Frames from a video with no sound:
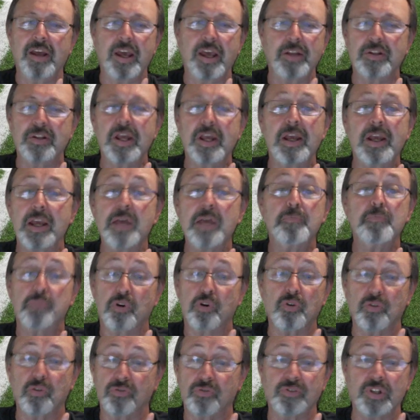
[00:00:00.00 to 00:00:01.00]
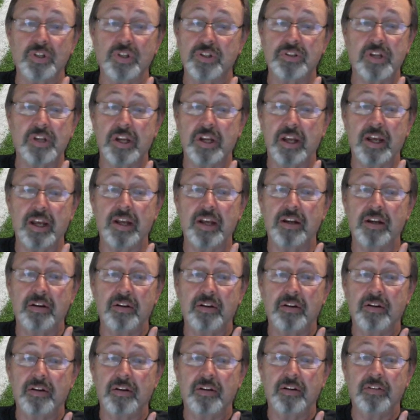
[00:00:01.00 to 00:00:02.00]
He, they, he proved it today.
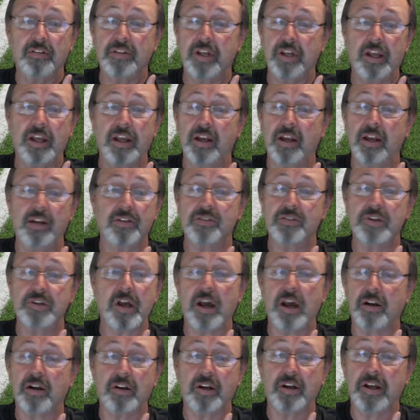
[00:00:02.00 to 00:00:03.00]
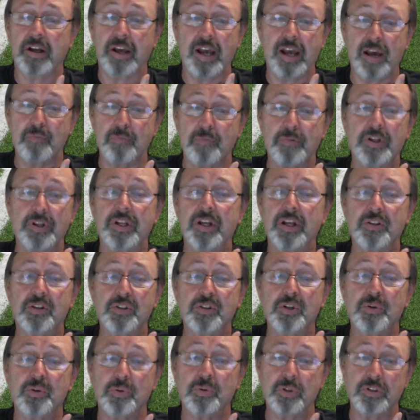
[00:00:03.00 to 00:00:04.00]
It is not going to happen. They're
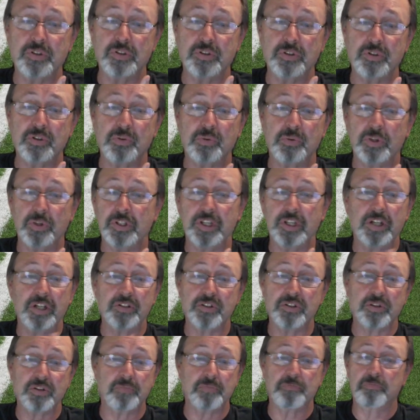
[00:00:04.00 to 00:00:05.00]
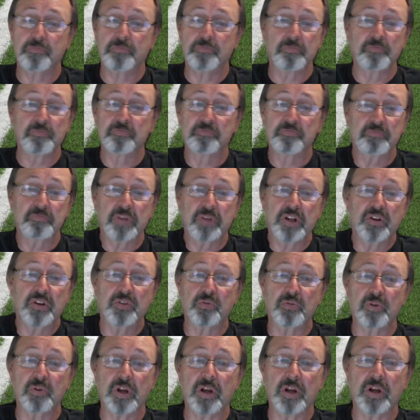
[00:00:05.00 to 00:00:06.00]
two and two when they should be
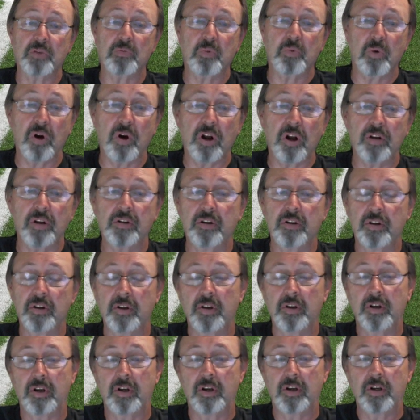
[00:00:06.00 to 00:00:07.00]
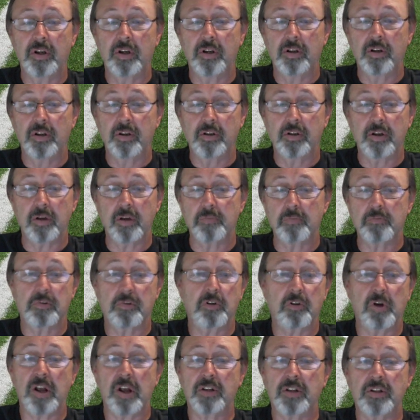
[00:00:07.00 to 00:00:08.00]
three and one.
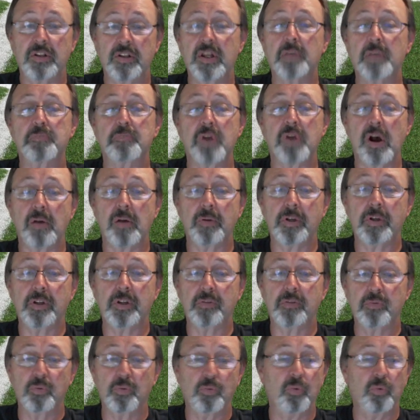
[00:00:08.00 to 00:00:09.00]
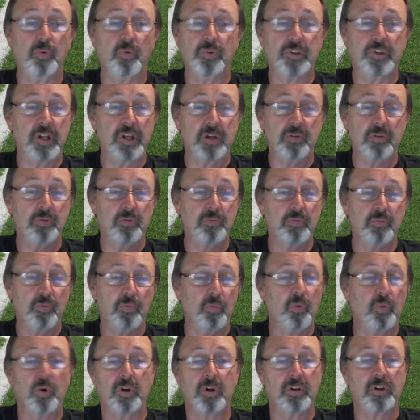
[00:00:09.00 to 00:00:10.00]
Granted, they probably didn't
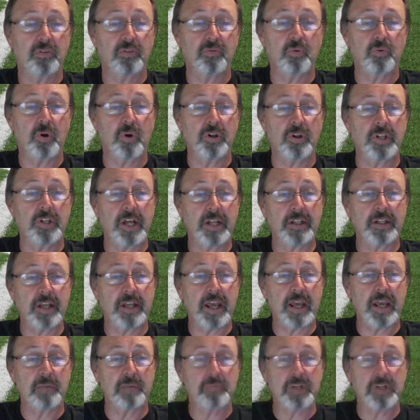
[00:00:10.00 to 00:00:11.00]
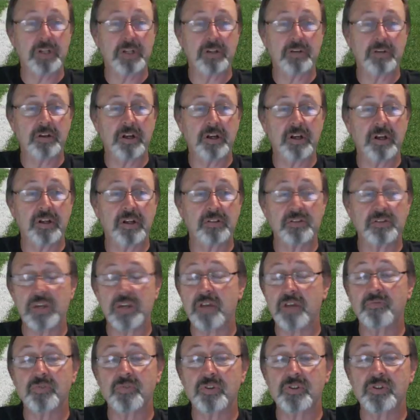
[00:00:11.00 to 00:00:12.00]
wouldn't have won that game in uh,
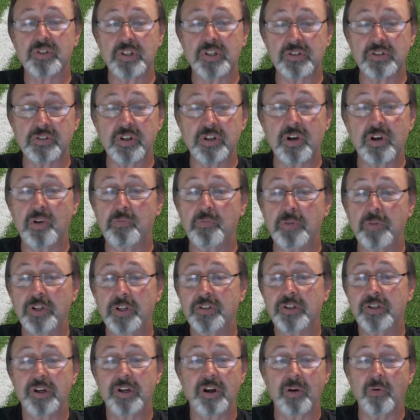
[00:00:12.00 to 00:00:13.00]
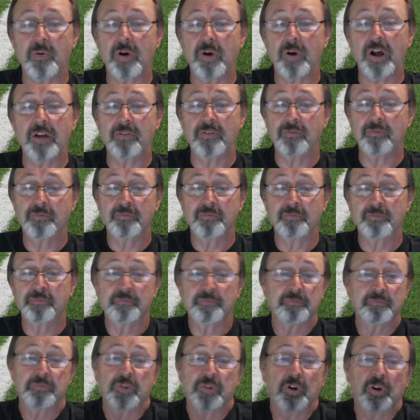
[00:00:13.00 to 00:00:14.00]
San Francisco, but you know what?
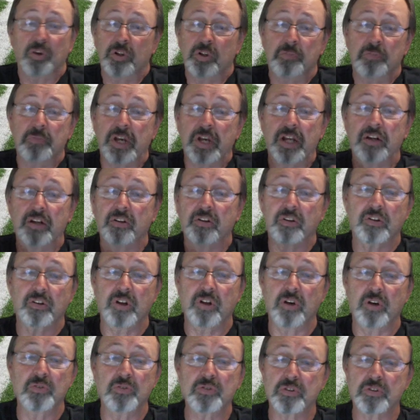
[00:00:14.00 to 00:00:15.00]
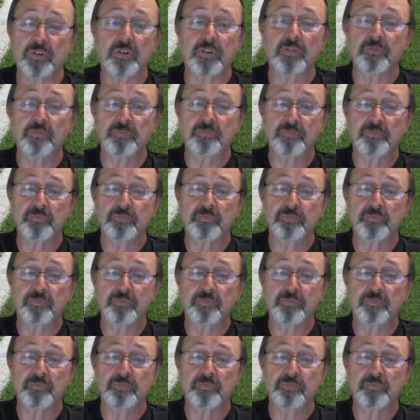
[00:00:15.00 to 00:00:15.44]
Could have made it closer.